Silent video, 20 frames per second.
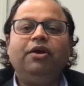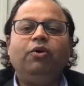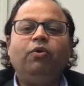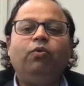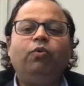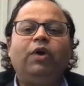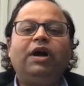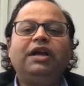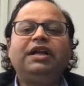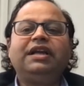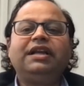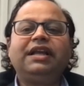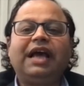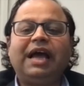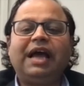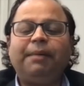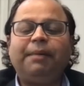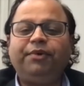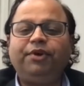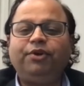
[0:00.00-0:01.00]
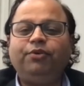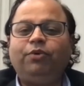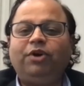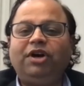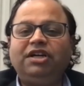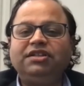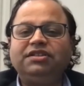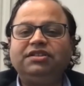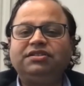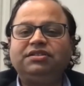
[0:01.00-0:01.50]
What had happened
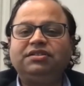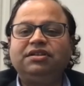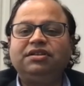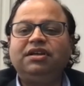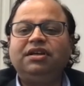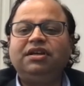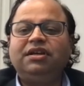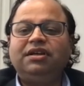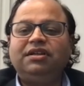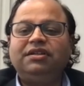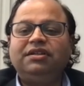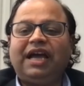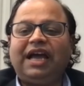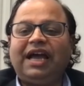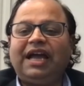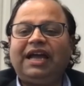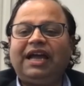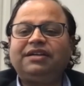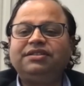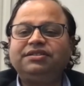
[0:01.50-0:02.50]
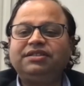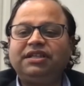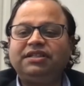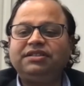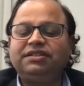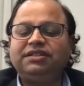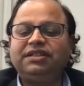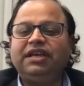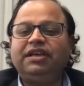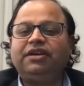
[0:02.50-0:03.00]
was the hackers
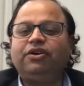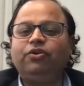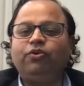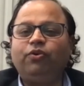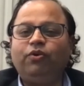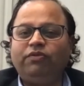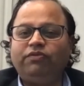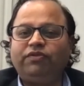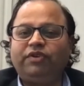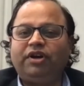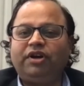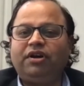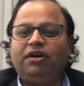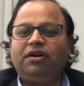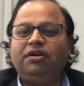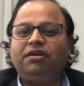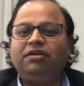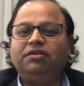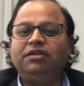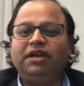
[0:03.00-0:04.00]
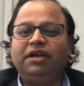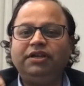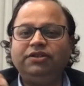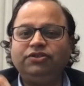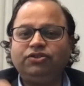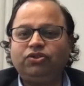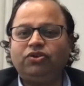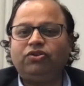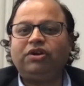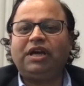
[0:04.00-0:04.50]
has taken over the
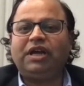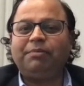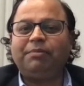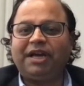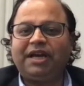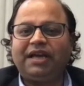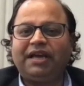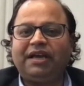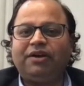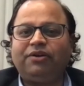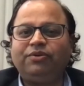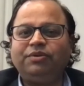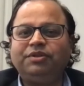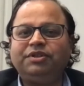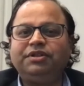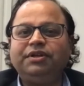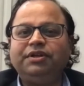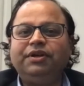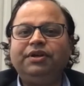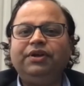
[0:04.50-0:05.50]
Instagram account